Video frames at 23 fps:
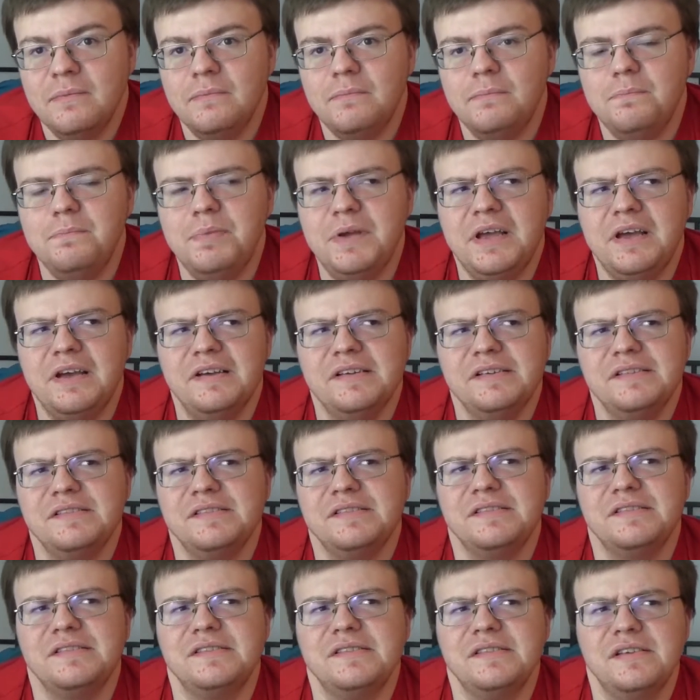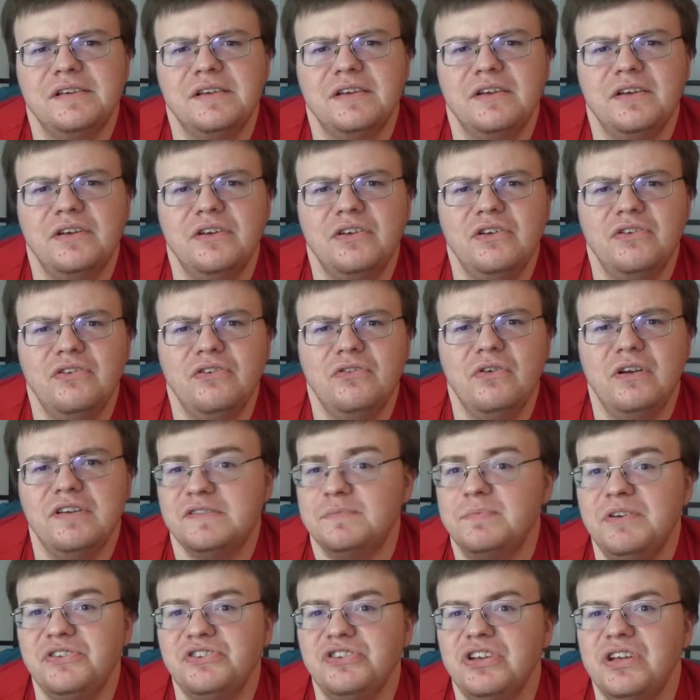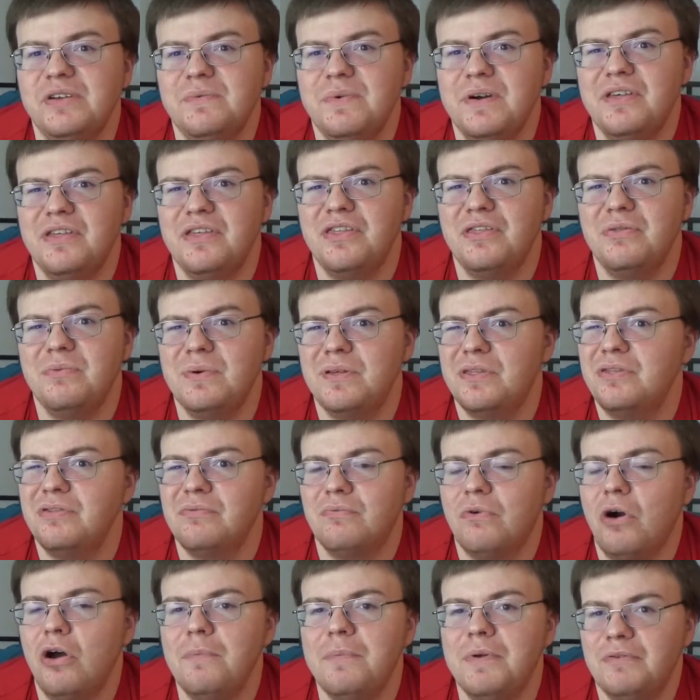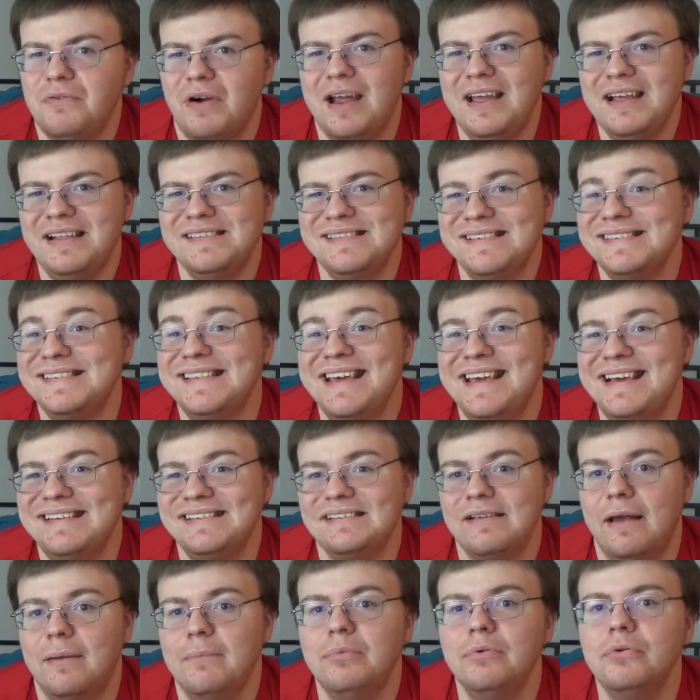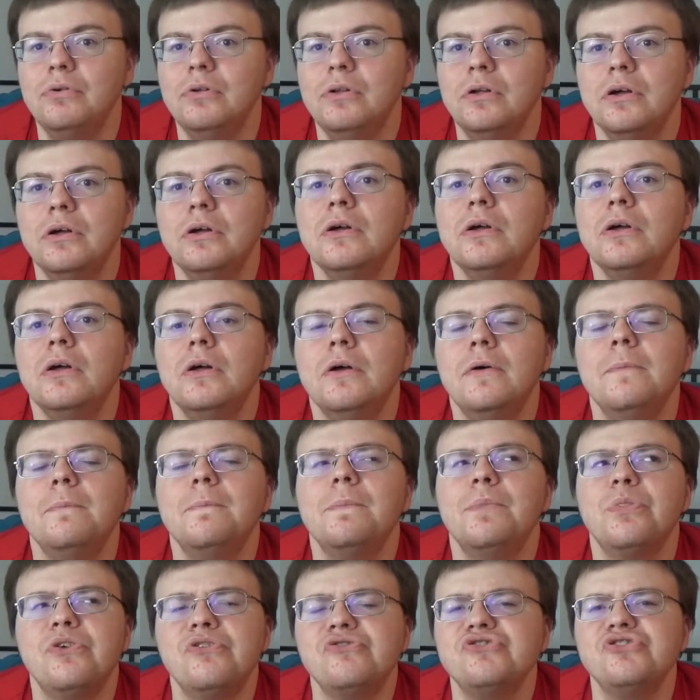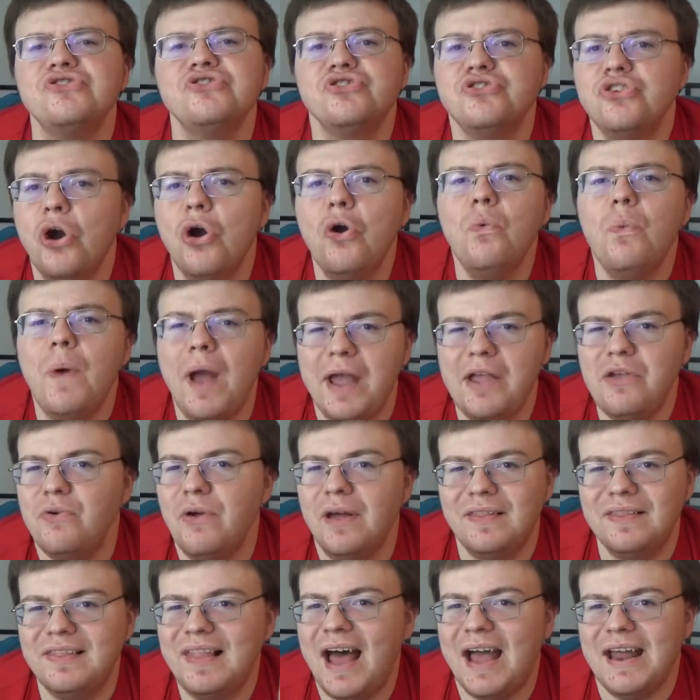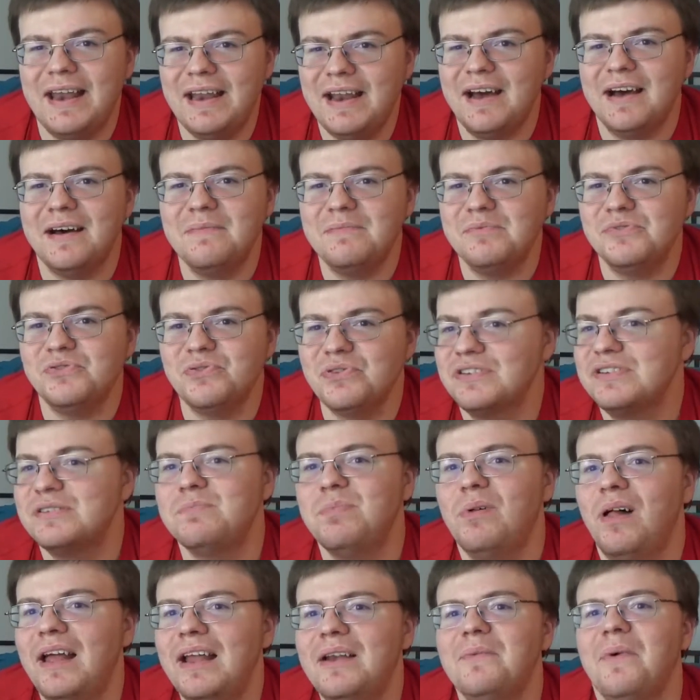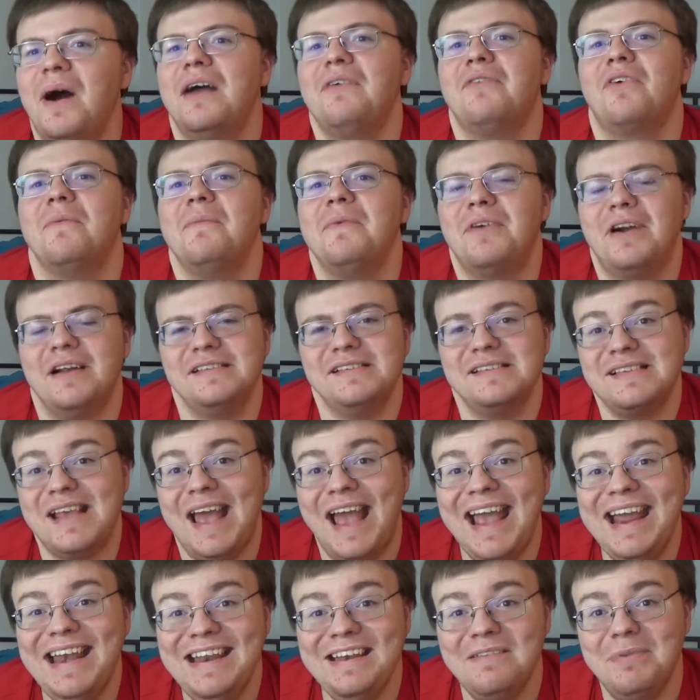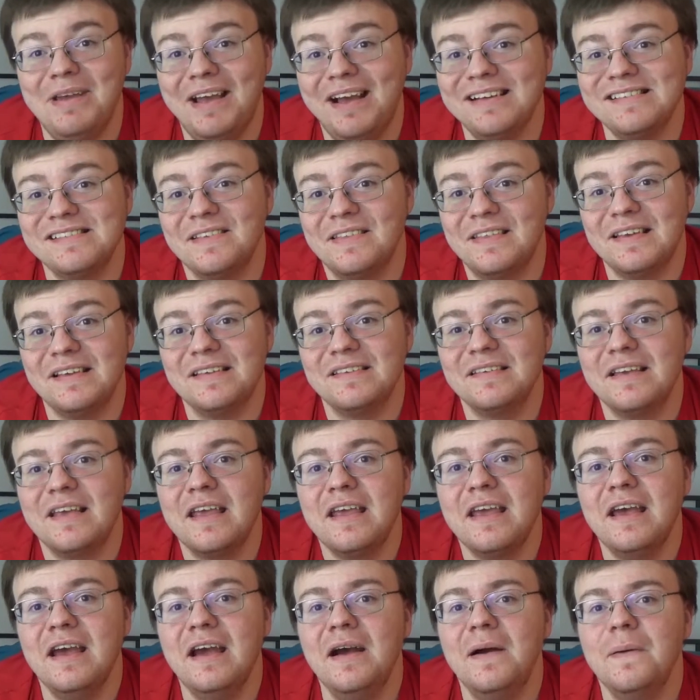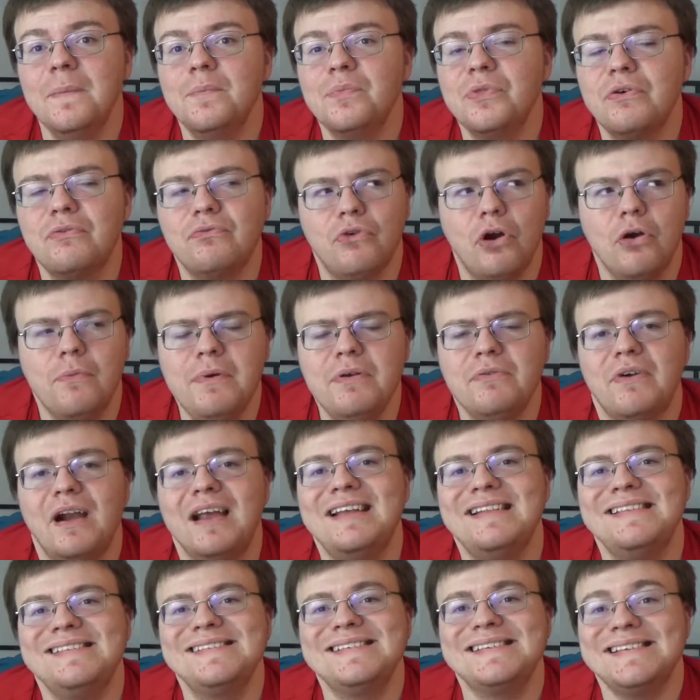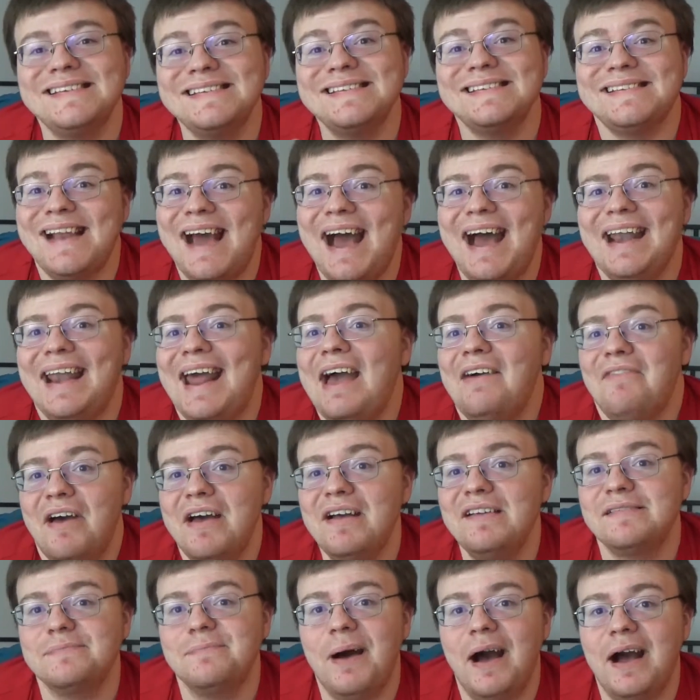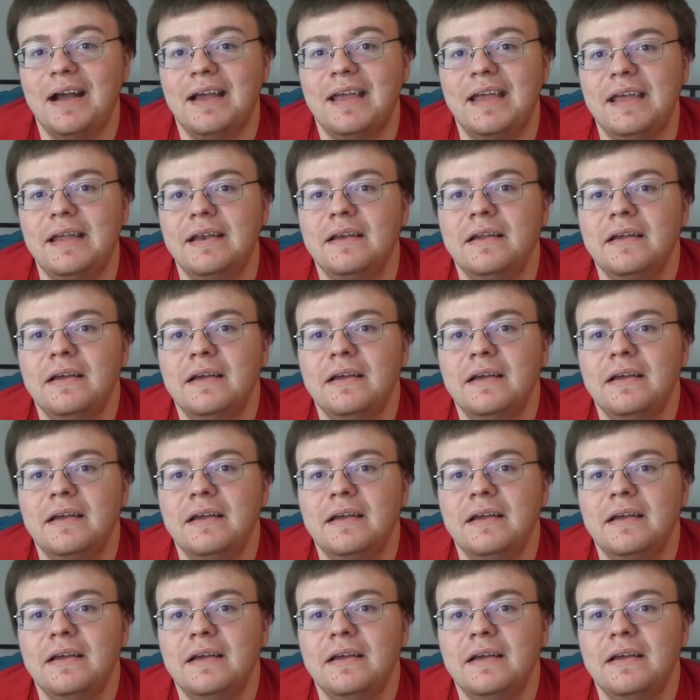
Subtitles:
Because, especially with Roman Reigns as the example, there's just no way you can line it up to explain why Roman Reigns is hated because of this. Roman Reigns does not have X-Pac heat.